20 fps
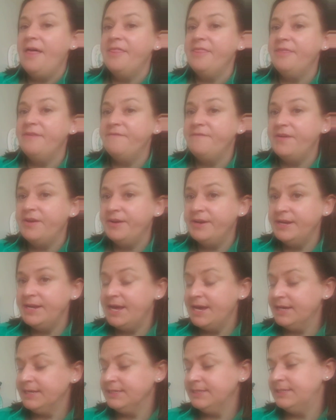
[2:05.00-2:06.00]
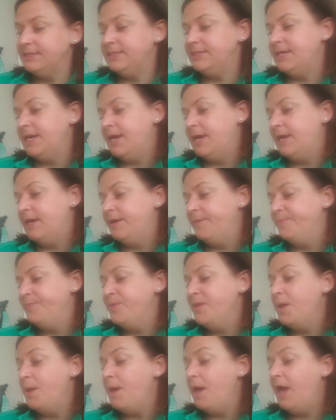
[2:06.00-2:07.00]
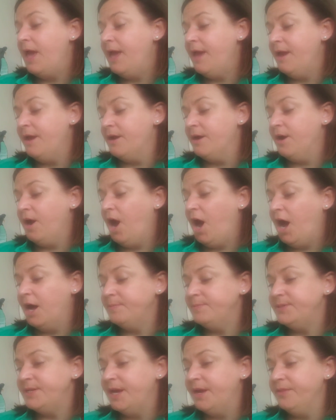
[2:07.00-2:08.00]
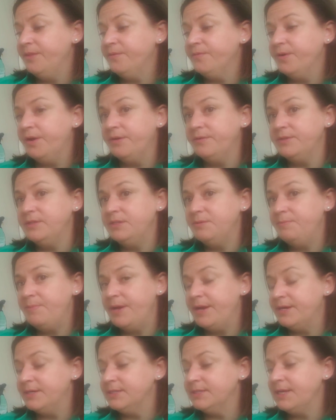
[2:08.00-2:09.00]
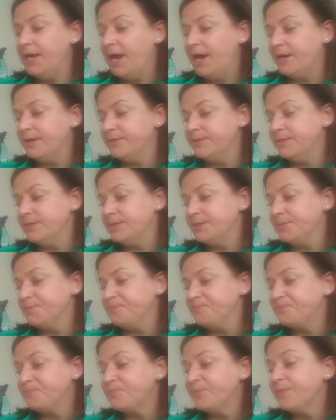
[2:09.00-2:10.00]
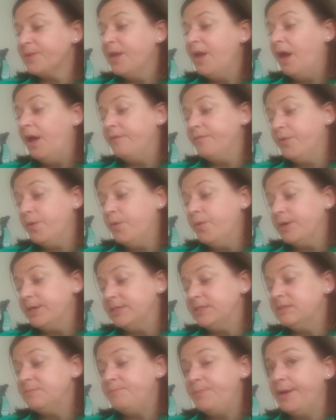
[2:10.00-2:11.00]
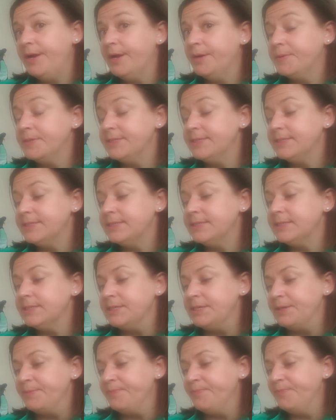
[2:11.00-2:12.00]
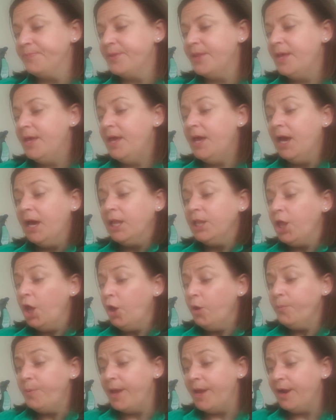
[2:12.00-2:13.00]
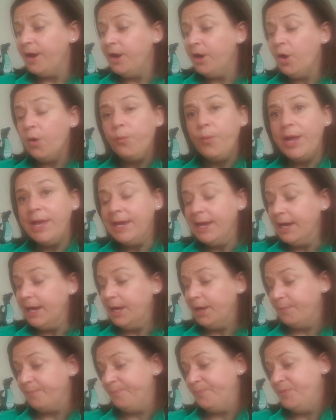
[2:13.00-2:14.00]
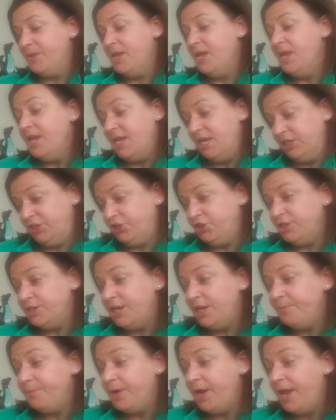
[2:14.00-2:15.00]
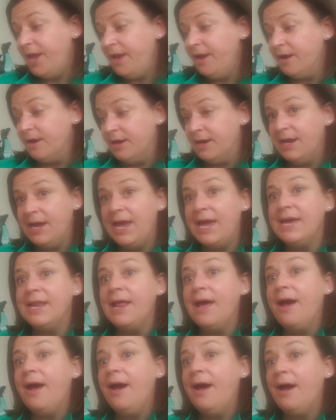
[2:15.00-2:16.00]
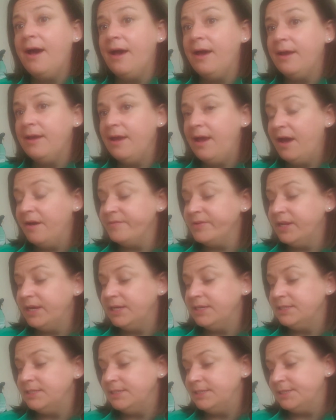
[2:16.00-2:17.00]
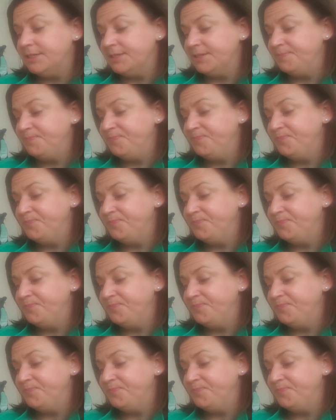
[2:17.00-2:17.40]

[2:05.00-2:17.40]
The very next day, Hare hopped down the road to Bear's house. Of course, Bear was asleep. "Hello, Bear, wake up. It's your neighbor Hare, and I have an idea."